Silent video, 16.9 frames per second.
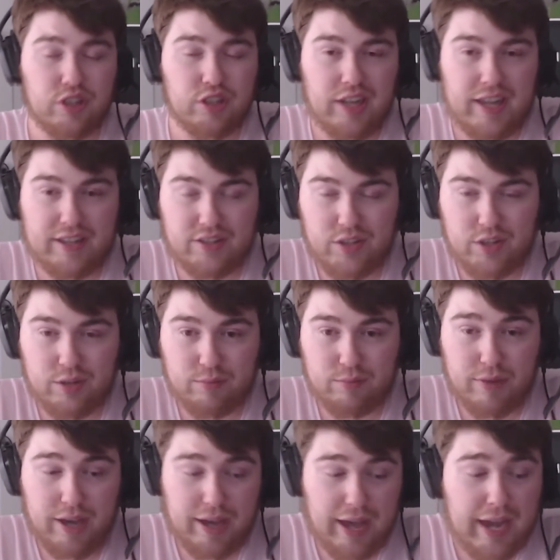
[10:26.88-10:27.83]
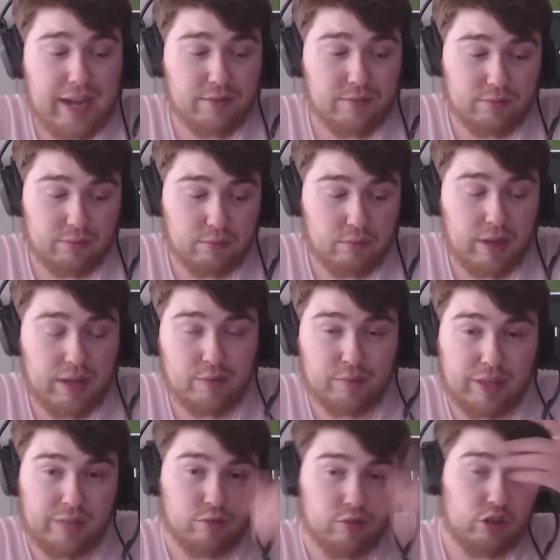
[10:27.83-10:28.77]
let many
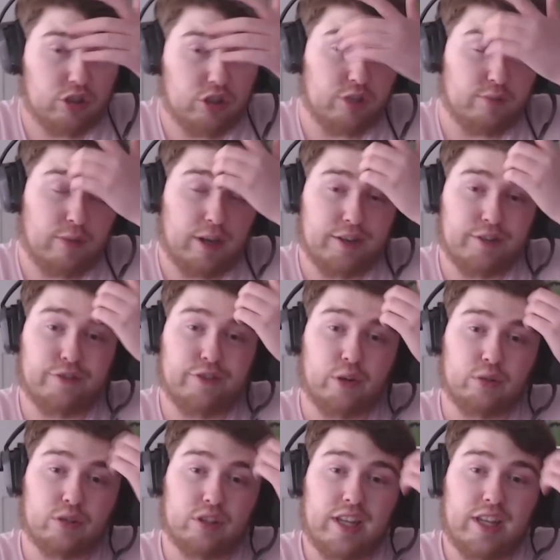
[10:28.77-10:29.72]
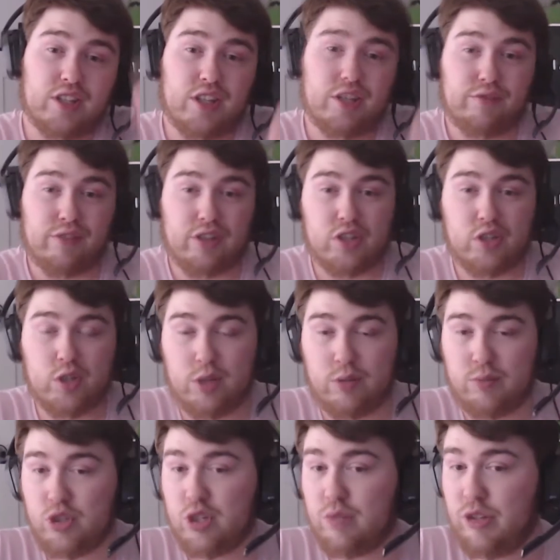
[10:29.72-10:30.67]
people look at my phone unless if it's
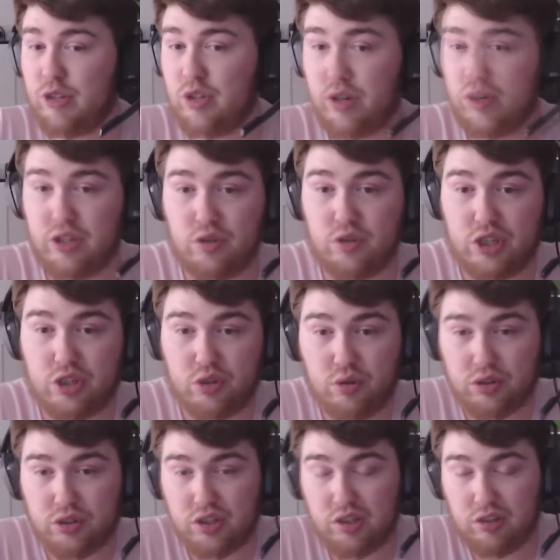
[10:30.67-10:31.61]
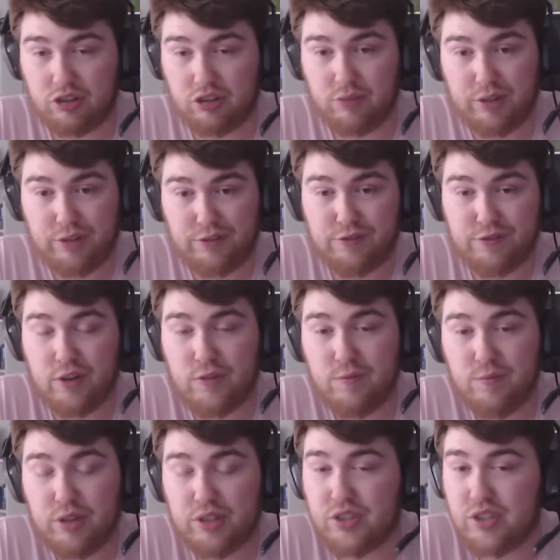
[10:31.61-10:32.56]
someone who I usually trust to look at my phone.
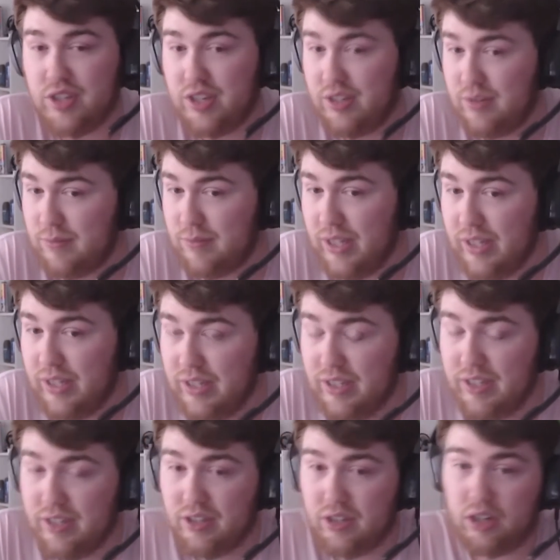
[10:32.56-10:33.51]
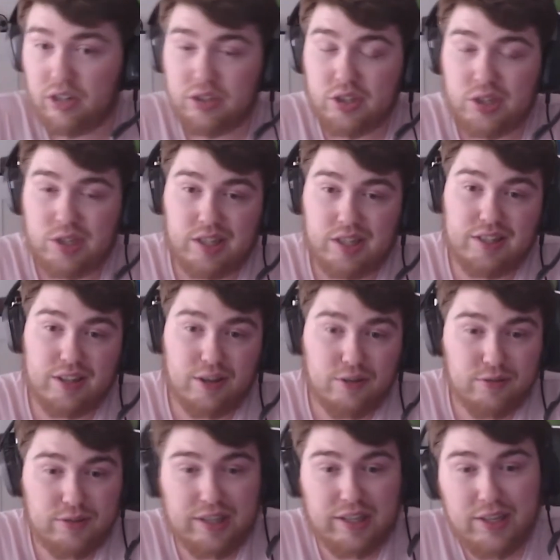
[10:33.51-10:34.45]
But honestly, though,
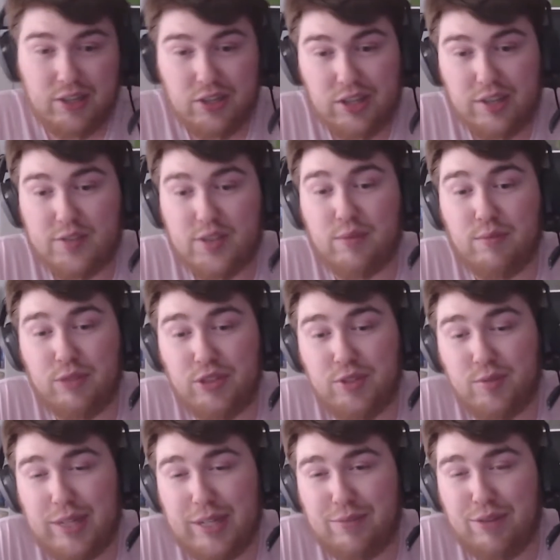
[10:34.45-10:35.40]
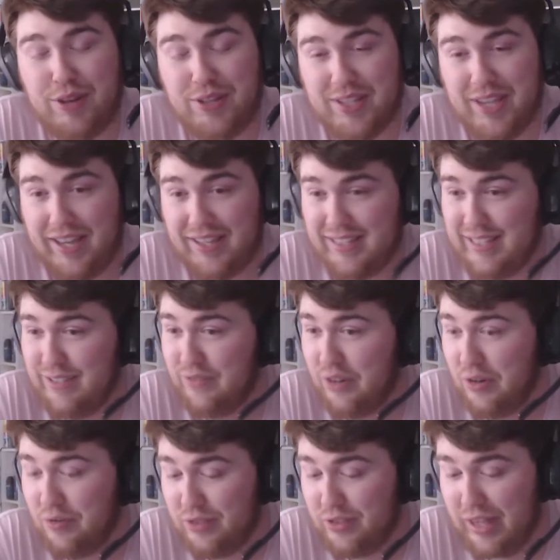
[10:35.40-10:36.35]
if someone's really protective
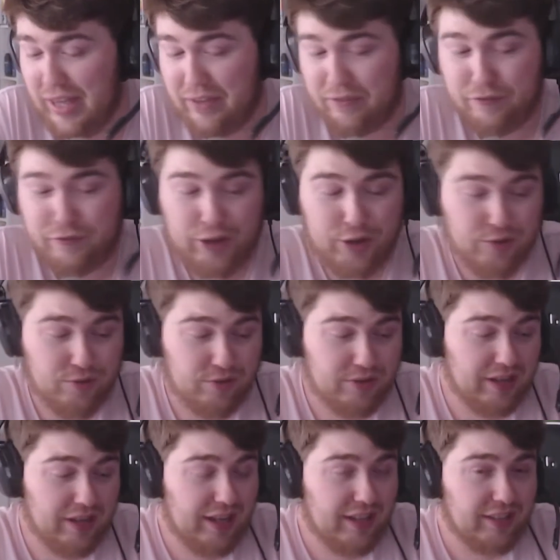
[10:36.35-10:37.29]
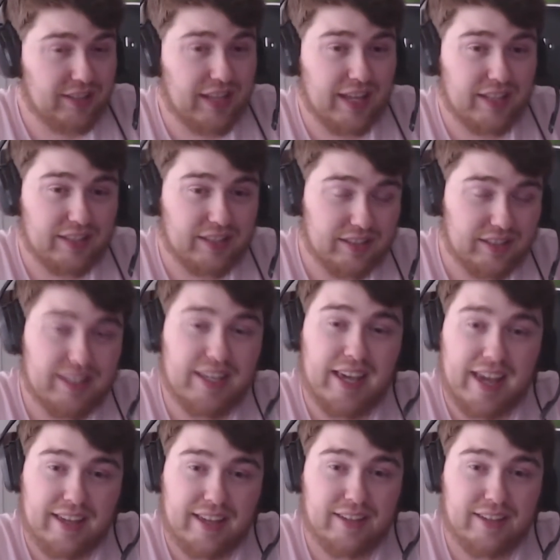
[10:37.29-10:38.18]
over their phone, then yeah,